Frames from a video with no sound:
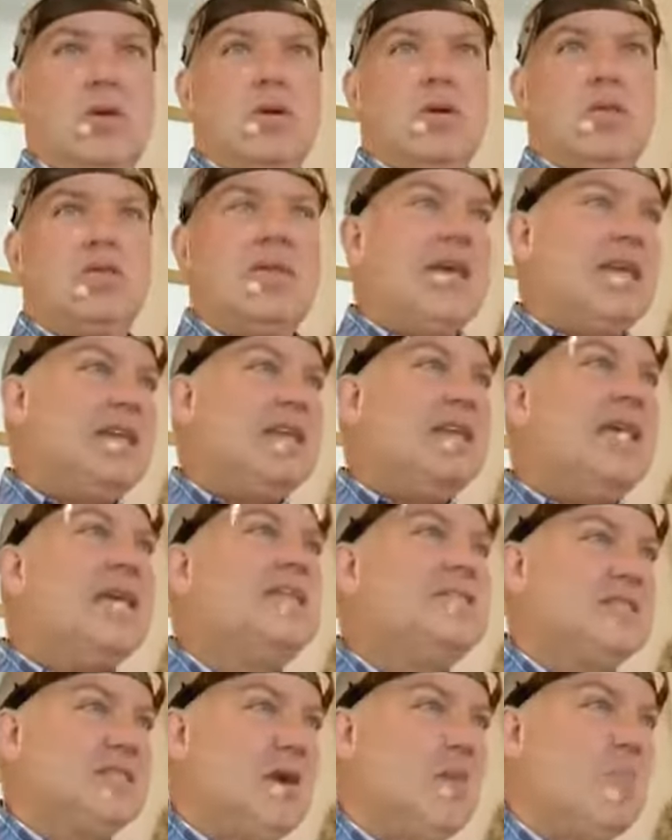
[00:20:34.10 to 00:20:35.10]
They need
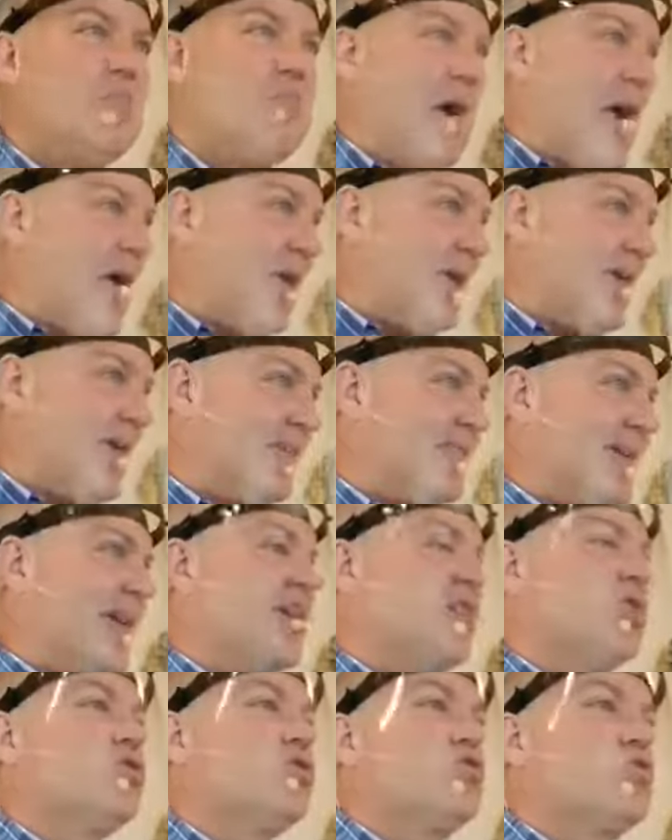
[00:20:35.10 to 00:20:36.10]
somebody they
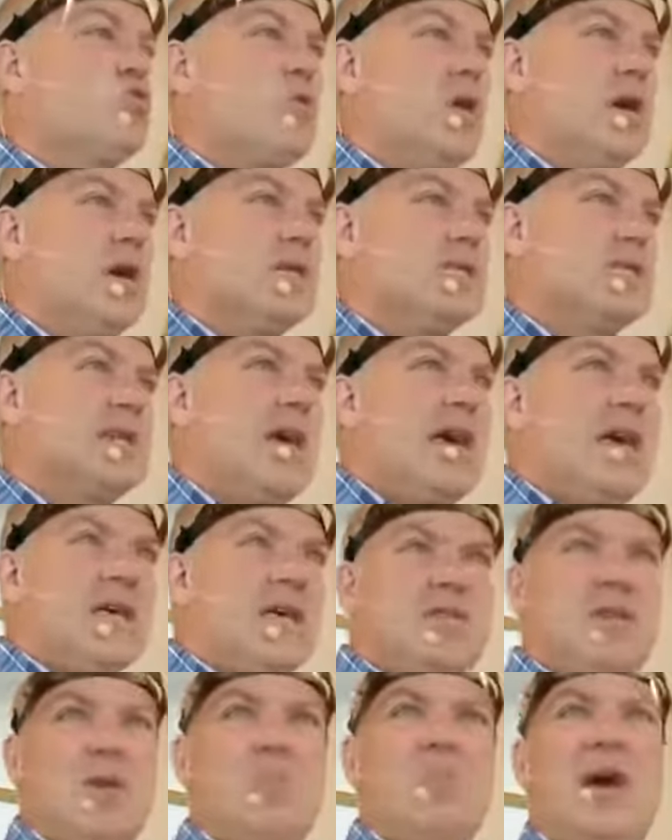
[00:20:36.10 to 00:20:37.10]
can trust,
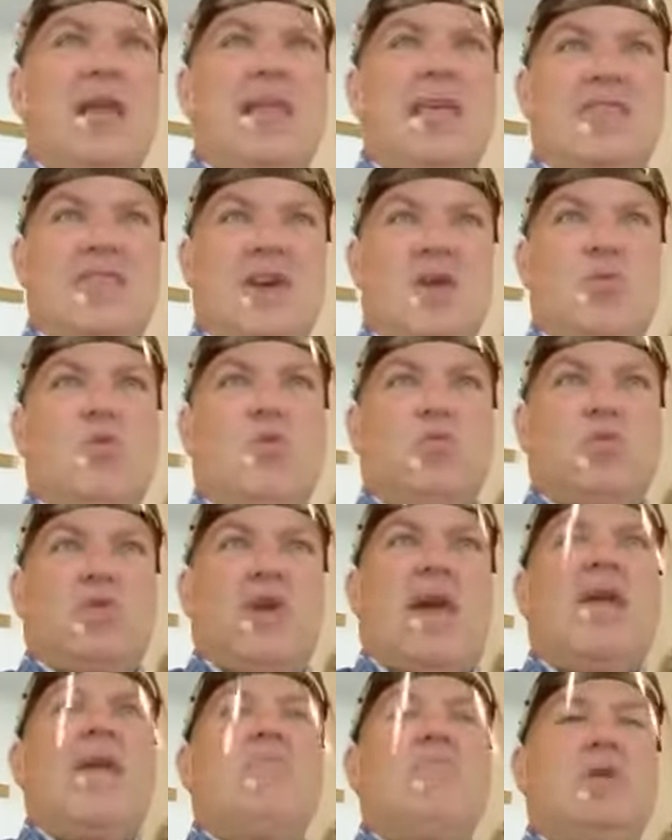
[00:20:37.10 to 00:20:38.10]
somebody that
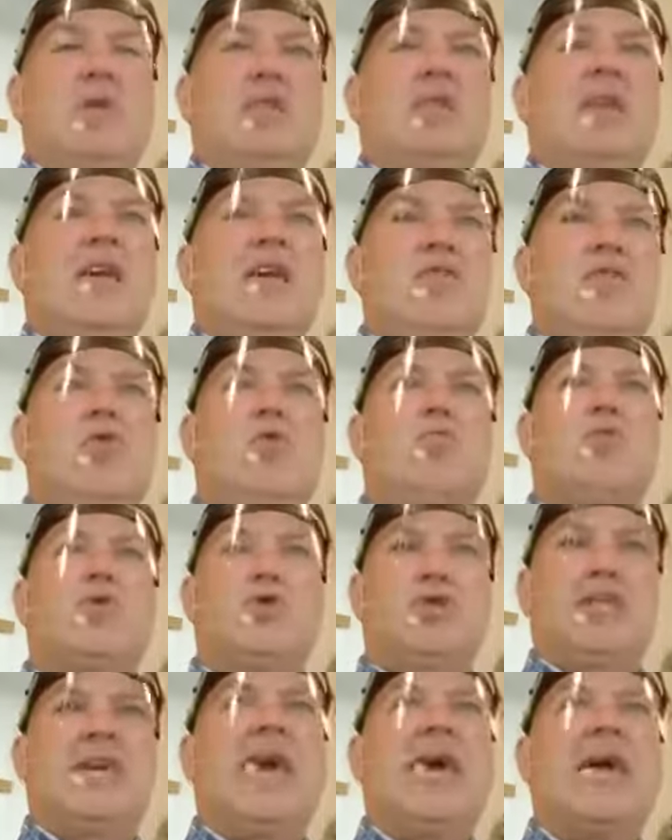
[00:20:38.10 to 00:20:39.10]
they believe will
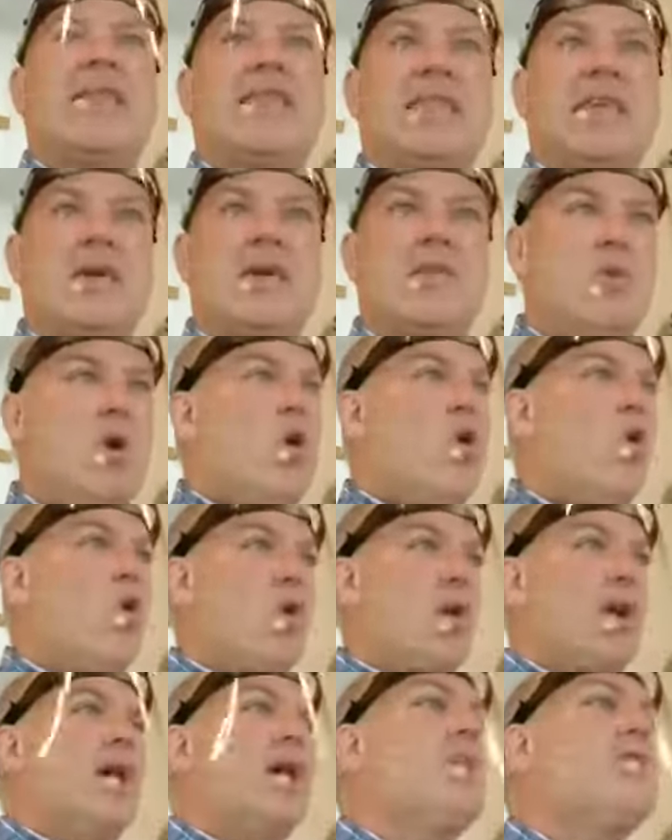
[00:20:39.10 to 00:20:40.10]
protect them
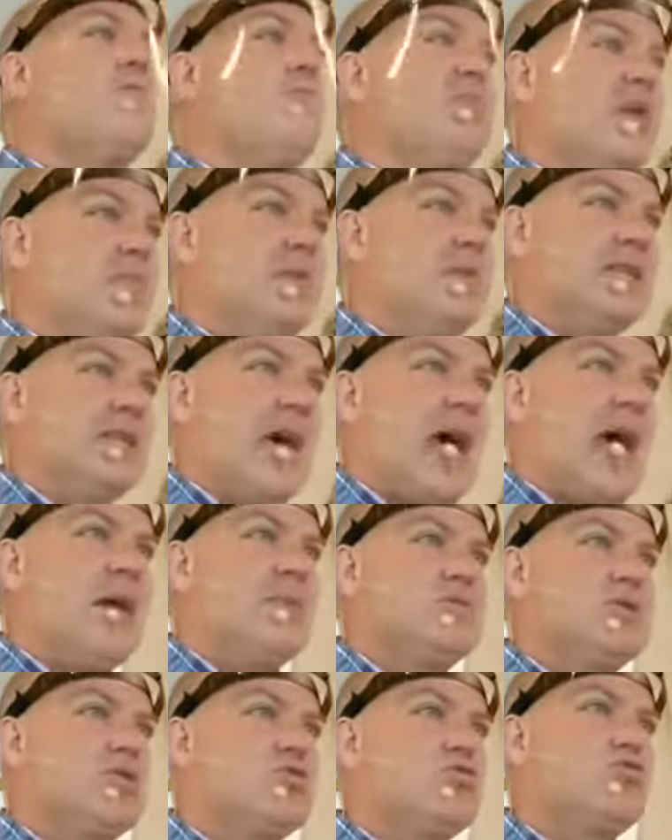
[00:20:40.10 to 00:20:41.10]
or help them in
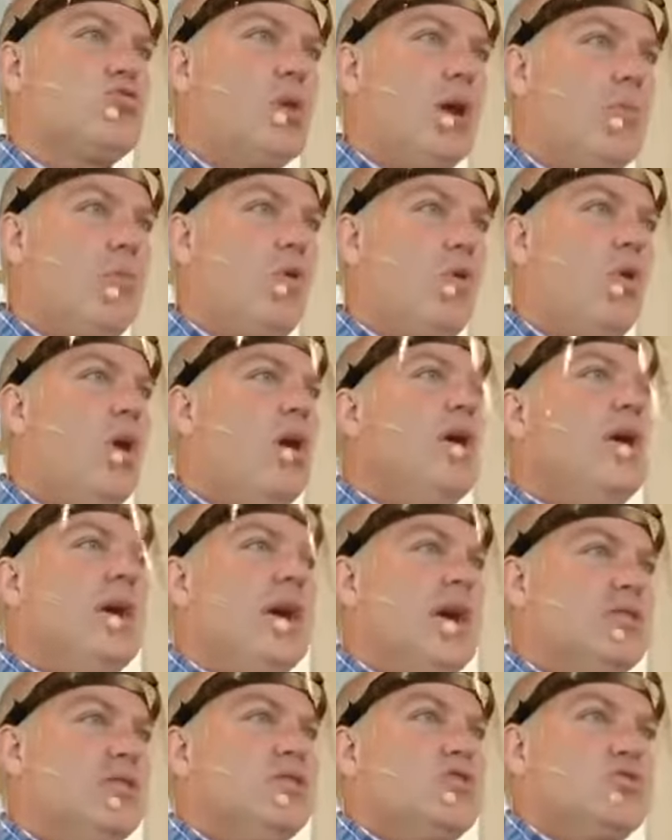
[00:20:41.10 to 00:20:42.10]
times of trouble.
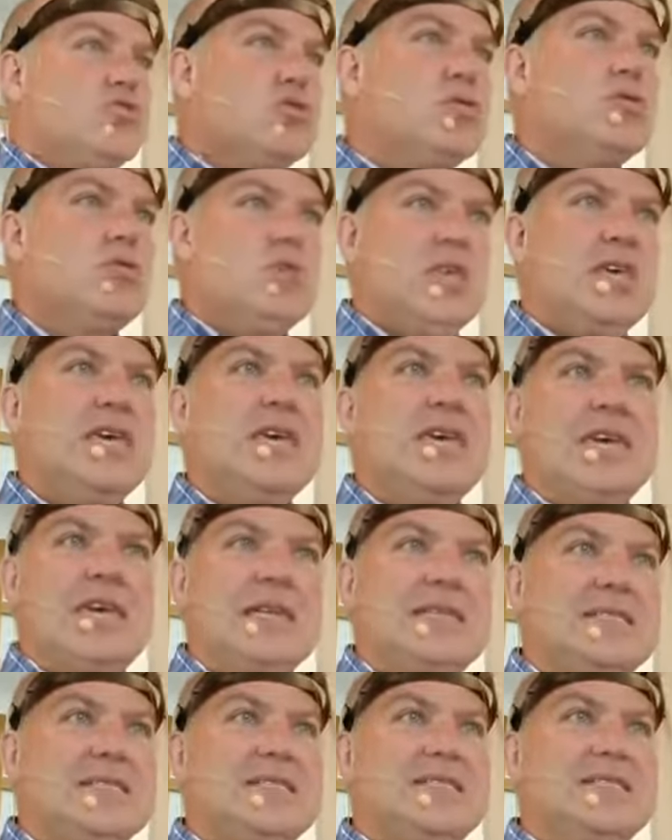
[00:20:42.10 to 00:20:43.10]
And the truth
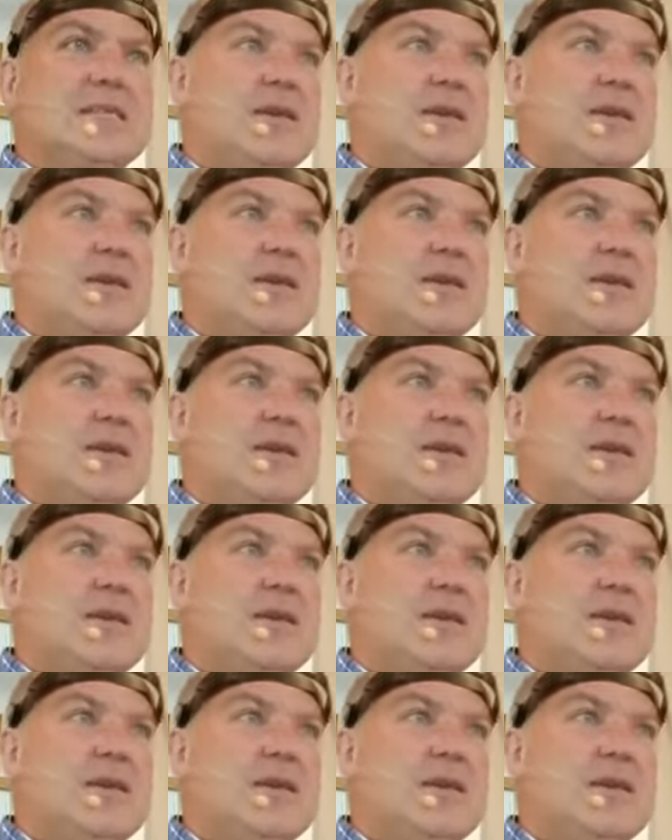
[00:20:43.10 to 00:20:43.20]
is,